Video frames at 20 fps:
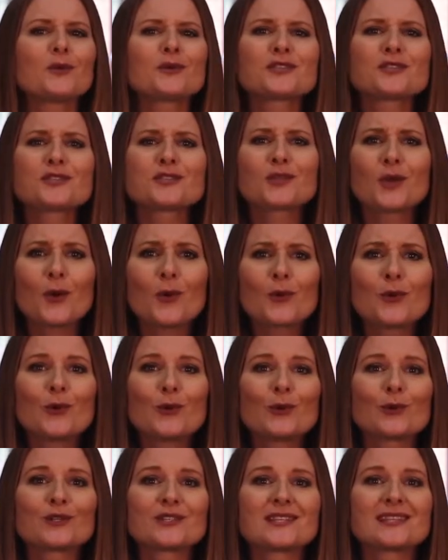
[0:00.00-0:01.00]
It was so
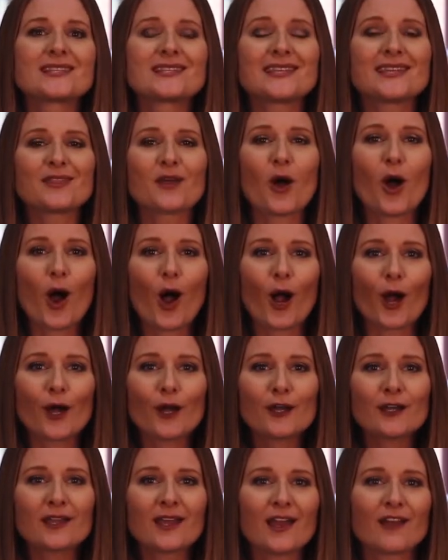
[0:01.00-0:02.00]
cool to see the
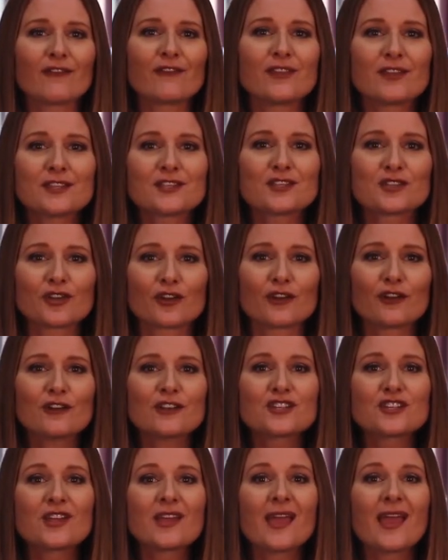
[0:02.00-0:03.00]
heart of this
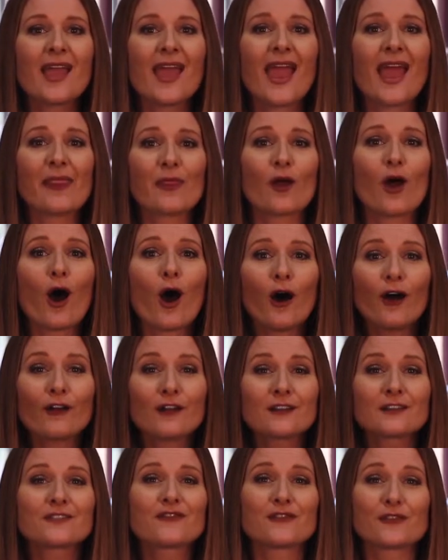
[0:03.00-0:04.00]
church and the
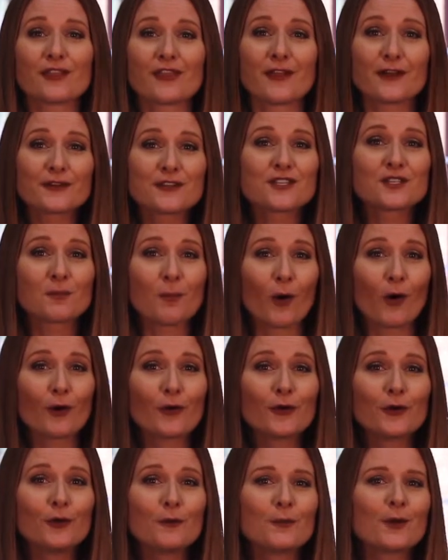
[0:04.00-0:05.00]
heart for their small
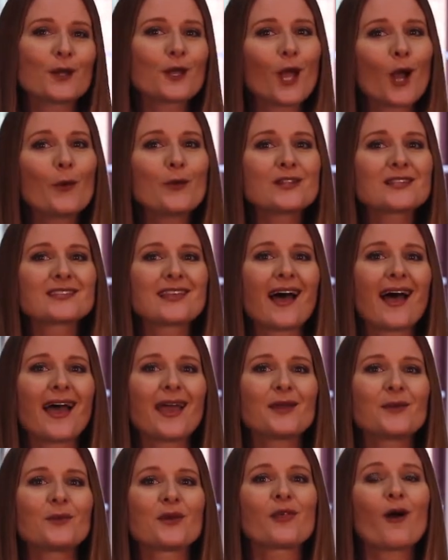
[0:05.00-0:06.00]
group
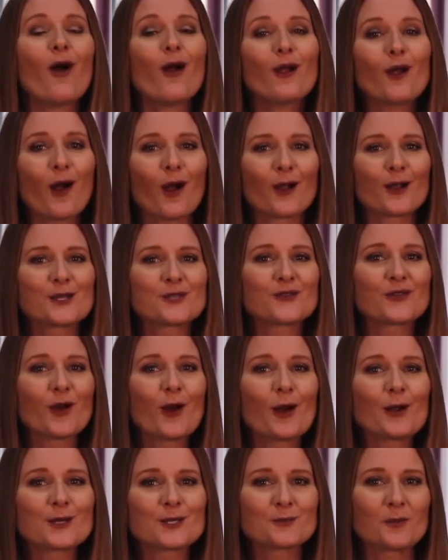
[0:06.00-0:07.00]
coincide with our hearts for
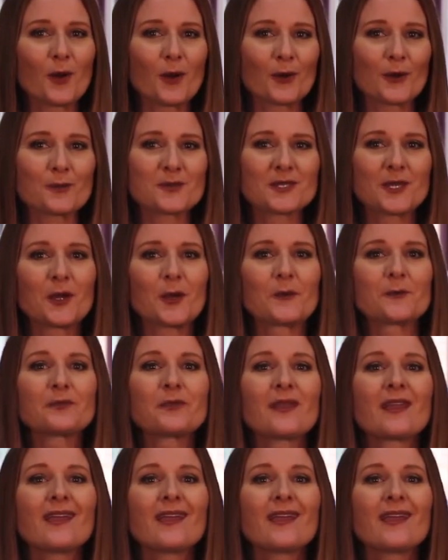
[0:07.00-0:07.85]
our small groups here.